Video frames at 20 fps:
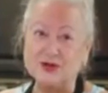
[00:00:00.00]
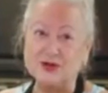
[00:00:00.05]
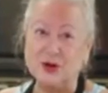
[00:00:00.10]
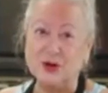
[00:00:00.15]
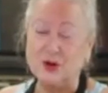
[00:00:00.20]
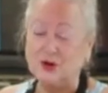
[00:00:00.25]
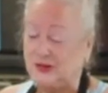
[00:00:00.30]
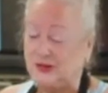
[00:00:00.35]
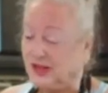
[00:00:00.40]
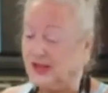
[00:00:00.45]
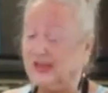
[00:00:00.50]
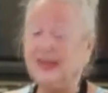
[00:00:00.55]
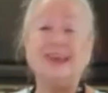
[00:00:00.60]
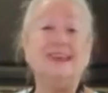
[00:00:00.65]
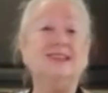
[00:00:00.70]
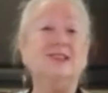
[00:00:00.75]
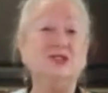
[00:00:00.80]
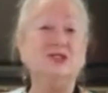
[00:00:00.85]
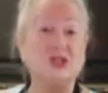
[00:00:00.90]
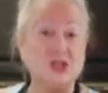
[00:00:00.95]
old
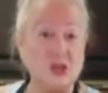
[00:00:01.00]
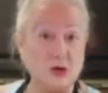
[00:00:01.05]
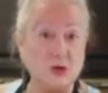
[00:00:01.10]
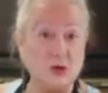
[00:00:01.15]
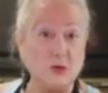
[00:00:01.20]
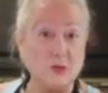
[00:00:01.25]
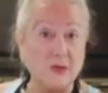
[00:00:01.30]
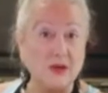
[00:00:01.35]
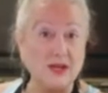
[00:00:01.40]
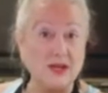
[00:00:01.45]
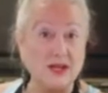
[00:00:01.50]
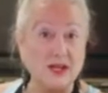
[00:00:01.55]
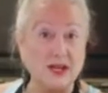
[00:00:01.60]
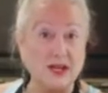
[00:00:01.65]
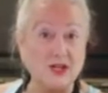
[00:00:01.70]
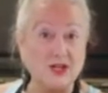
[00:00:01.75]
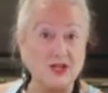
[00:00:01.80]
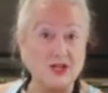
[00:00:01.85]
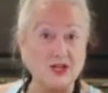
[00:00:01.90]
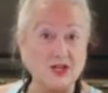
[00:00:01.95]
and zero
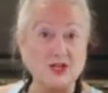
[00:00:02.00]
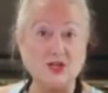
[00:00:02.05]
medications.